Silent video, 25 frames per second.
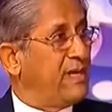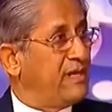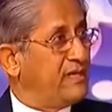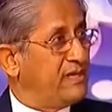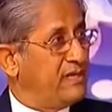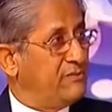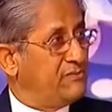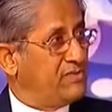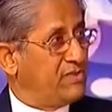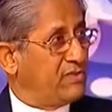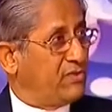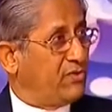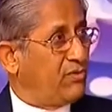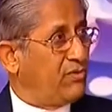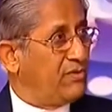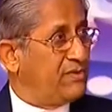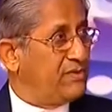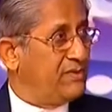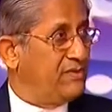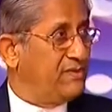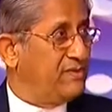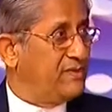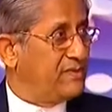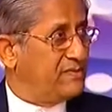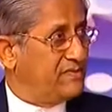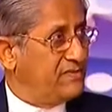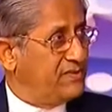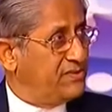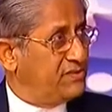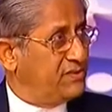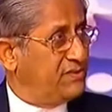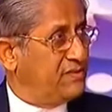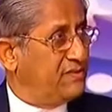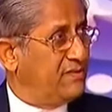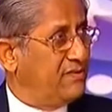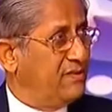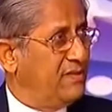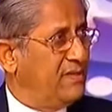of maritime security in this
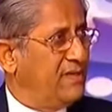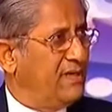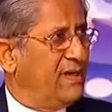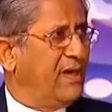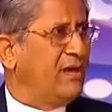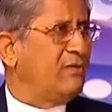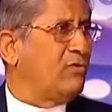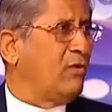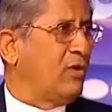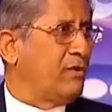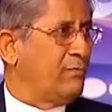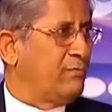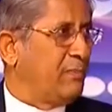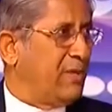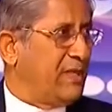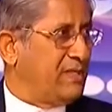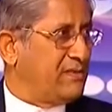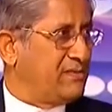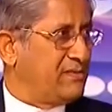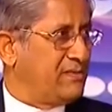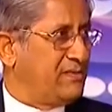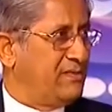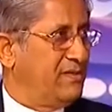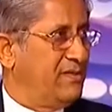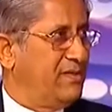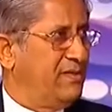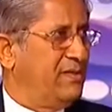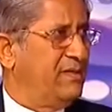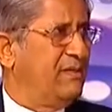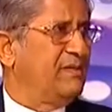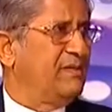region are gone past.